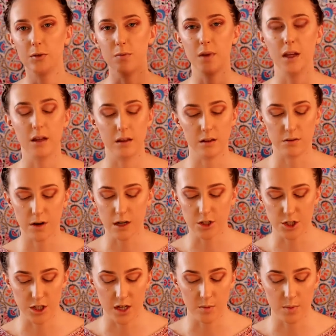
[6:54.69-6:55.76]
making the right
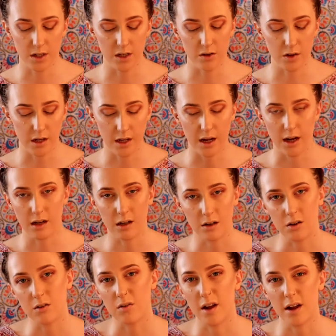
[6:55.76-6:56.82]
shape, and you can kind of
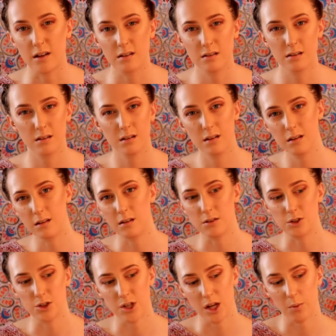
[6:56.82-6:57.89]
correct the
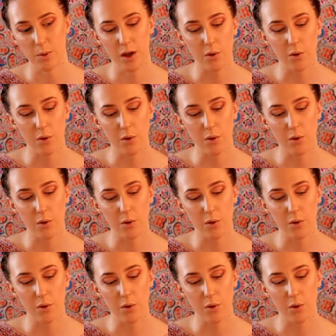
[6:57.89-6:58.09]
shape.